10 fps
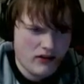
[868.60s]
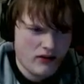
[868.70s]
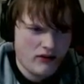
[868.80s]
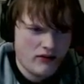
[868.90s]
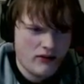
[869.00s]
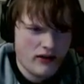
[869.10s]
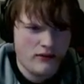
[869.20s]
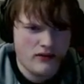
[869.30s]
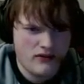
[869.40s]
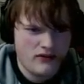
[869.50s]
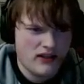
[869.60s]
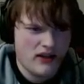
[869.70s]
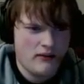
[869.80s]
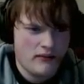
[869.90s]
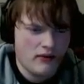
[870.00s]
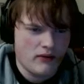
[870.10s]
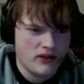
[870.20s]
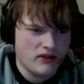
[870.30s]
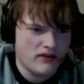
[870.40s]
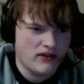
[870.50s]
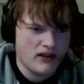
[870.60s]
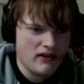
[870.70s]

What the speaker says: No. I was too scared about Rachel to